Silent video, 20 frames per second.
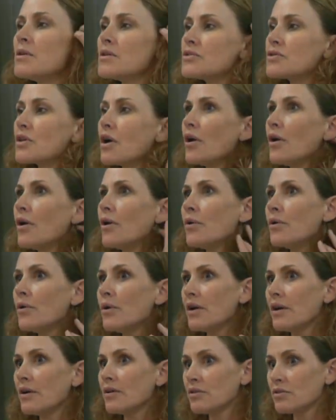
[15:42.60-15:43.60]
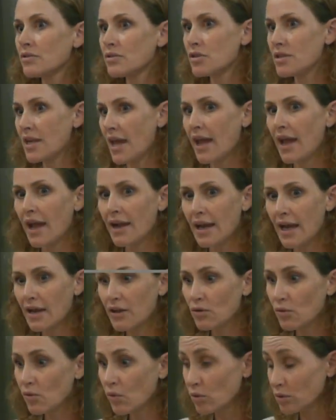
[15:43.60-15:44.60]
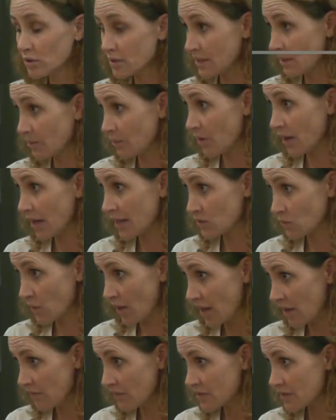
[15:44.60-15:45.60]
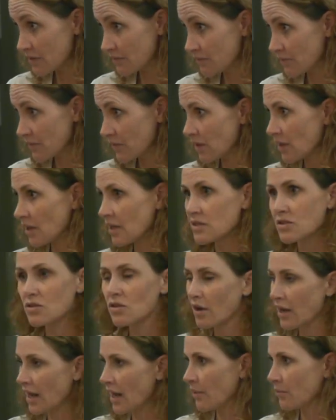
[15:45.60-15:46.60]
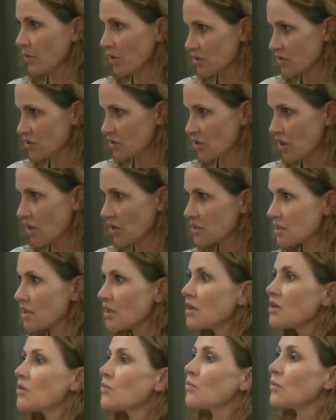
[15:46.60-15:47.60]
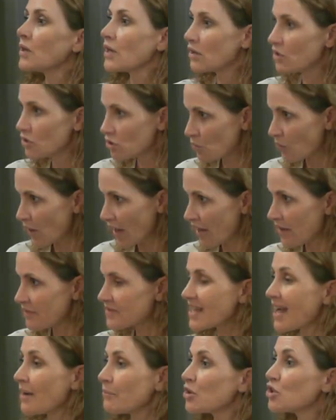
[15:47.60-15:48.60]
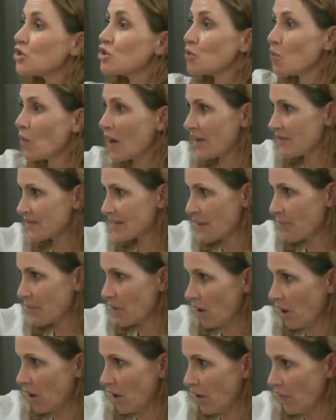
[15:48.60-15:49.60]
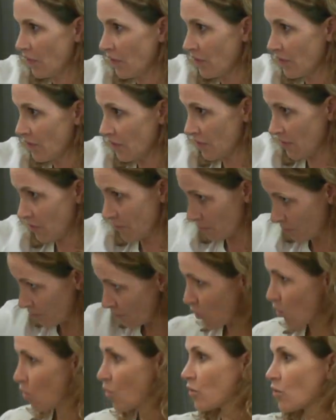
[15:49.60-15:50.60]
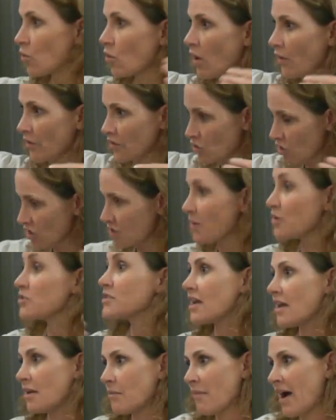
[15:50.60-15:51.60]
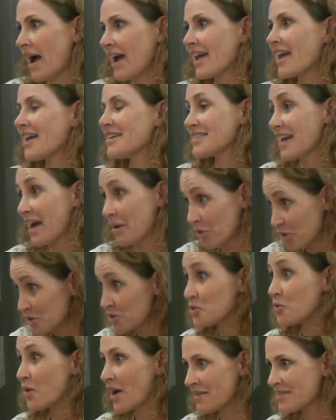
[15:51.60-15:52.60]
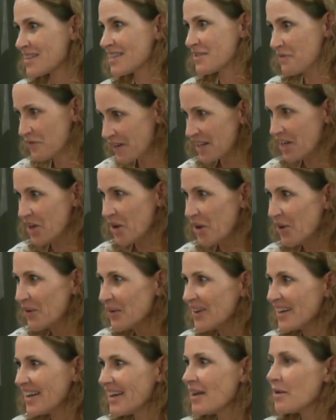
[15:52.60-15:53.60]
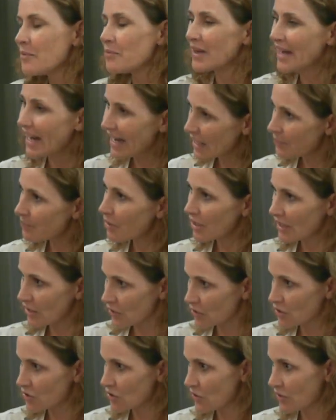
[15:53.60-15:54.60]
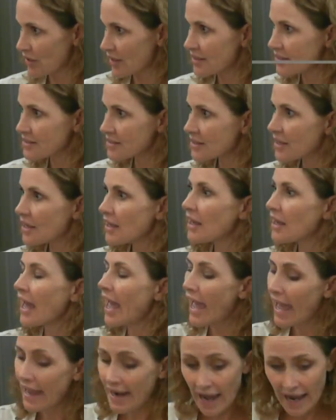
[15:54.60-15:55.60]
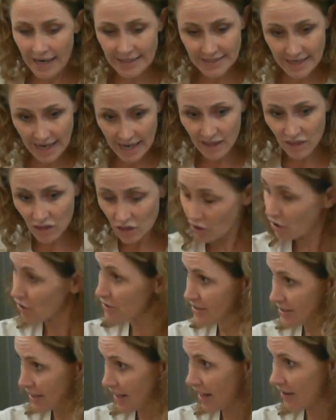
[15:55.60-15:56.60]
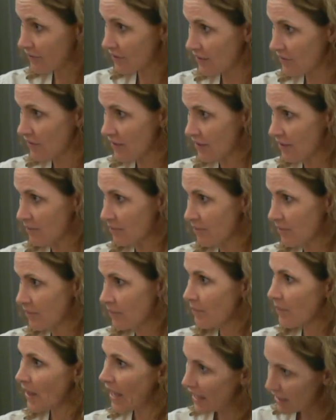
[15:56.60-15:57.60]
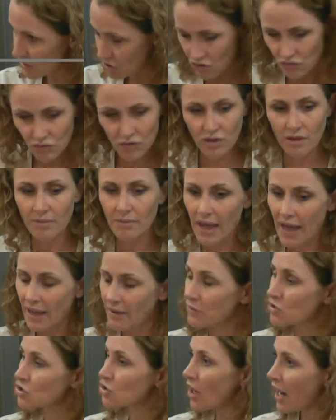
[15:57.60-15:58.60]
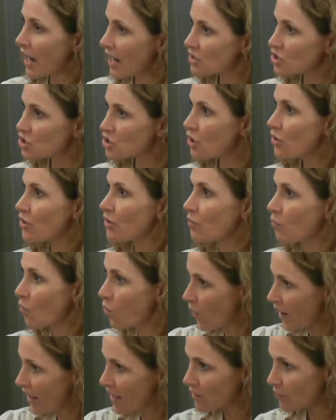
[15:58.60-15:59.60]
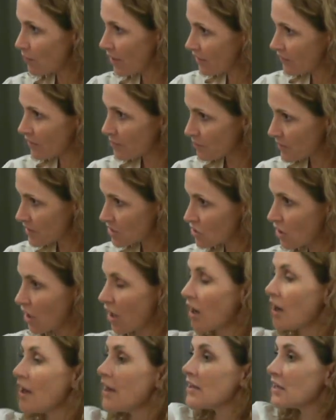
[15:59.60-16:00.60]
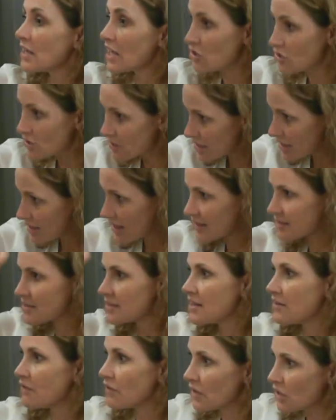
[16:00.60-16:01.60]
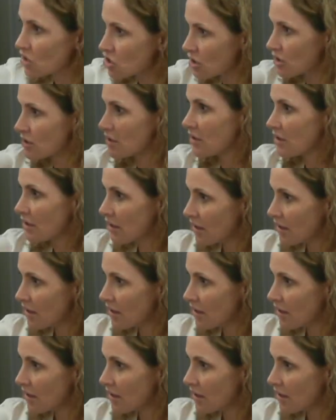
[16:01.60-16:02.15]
So today I'd like you all to summarize waves. Is not how I'm going to start. We're going to do waves. I'm going to do waves up on the board or on the transparency. And in my case, I'm going to do waves as a video. But anybody could do this. And I take the notes that I've given them, page through them, and try and show them where the relevant bits are. Can you see that's a definition?